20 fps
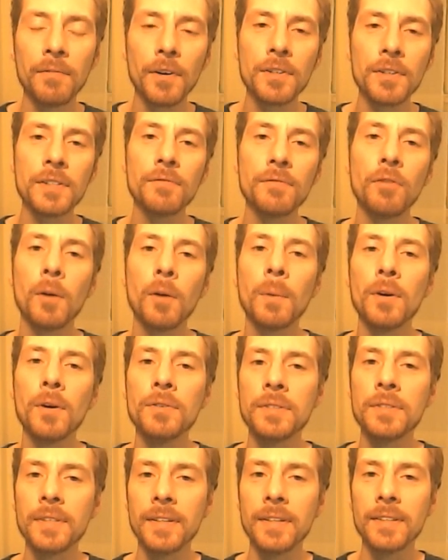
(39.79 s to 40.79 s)
First and
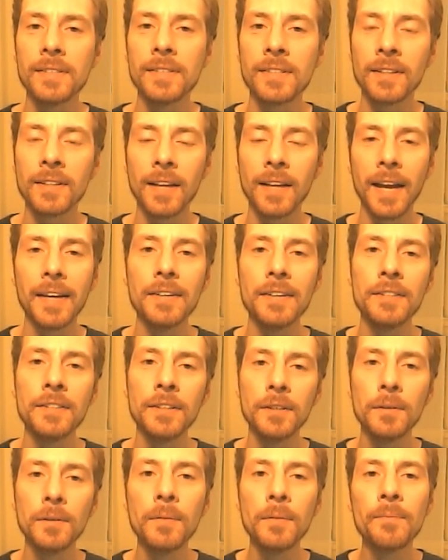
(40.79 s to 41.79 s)
foremost is Client
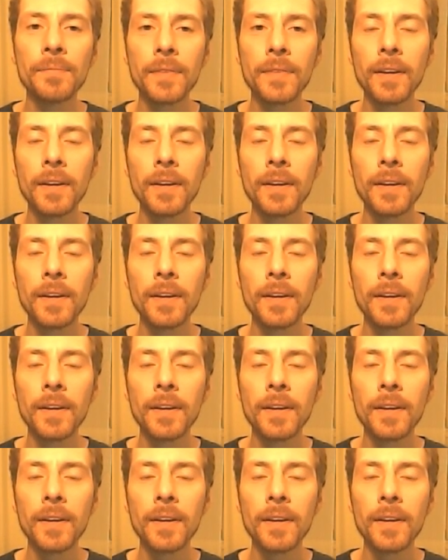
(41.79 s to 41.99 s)
2.